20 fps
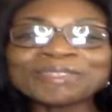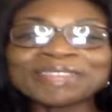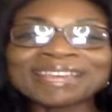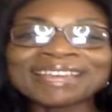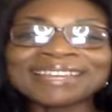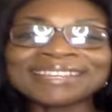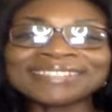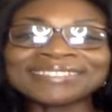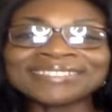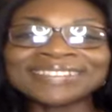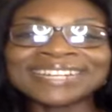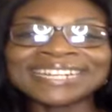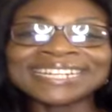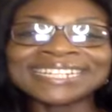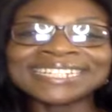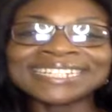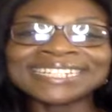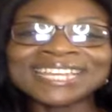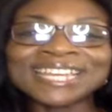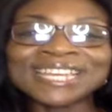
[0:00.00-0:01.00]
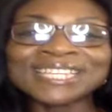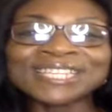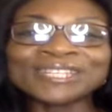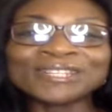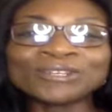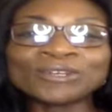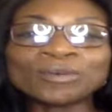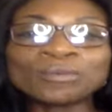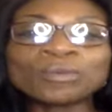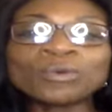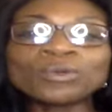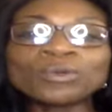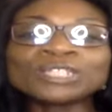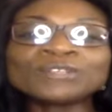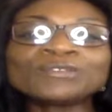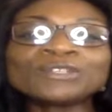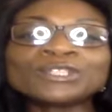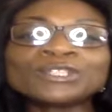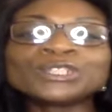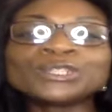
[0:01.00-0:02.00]
that, right? You know, most
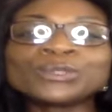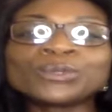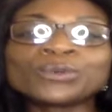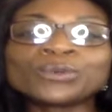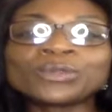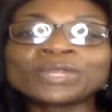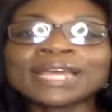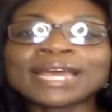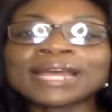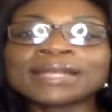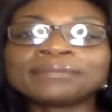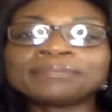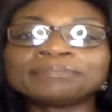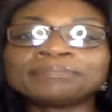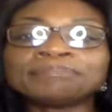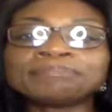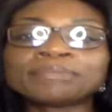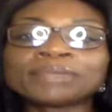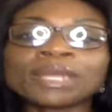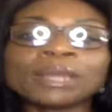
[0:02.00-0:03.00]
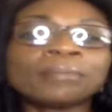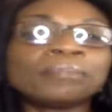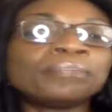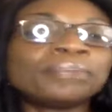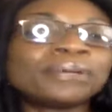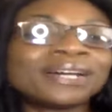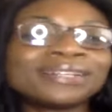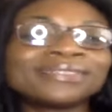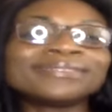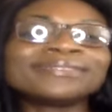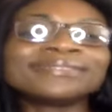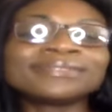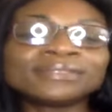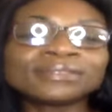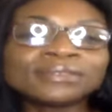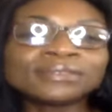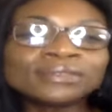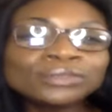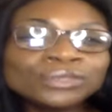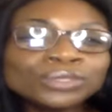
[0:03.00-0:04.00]
of us know that, but
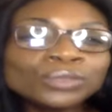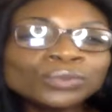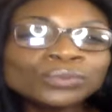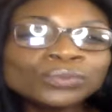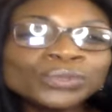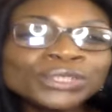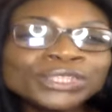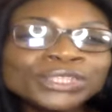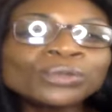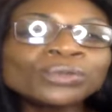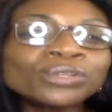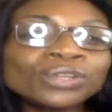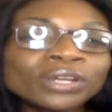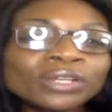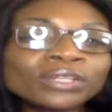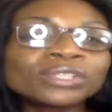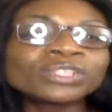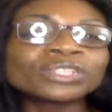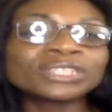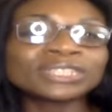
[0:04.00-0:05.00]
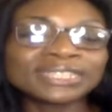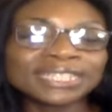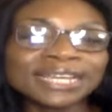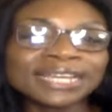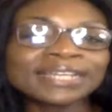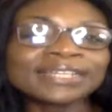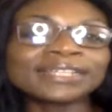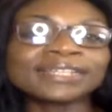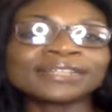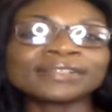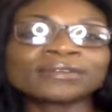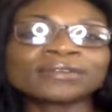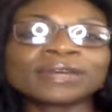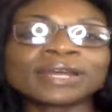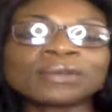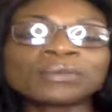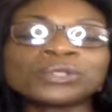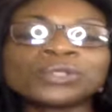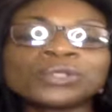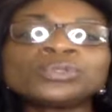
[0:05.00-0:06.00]
do we don't understand it,
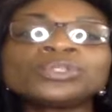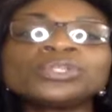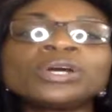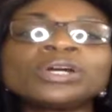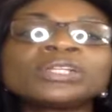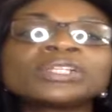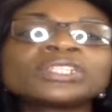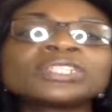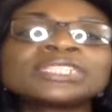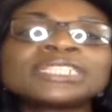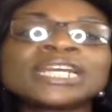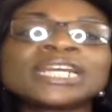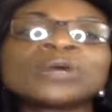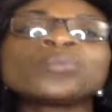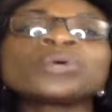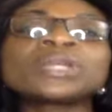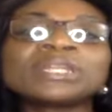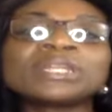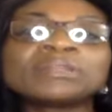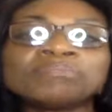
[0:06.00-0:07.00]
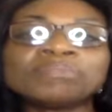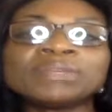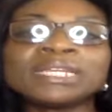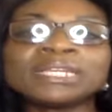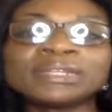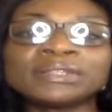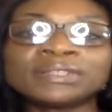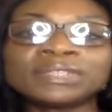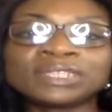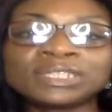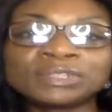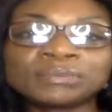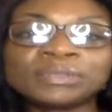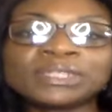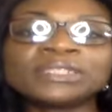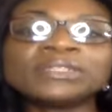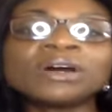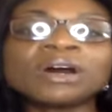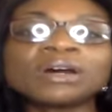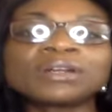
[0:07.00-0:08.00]
right? We don't understand what it means to
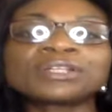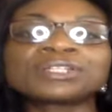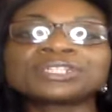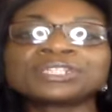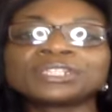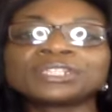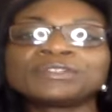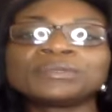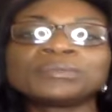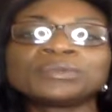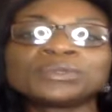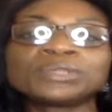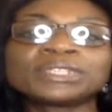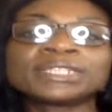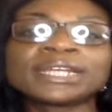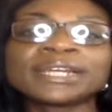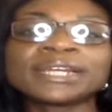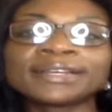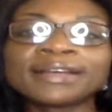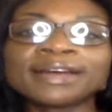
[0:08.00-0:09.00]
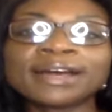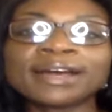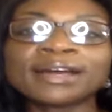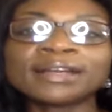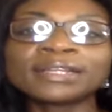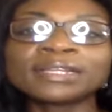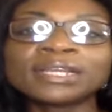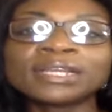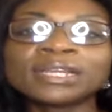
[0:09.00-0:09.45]
be daughters of the Most High God.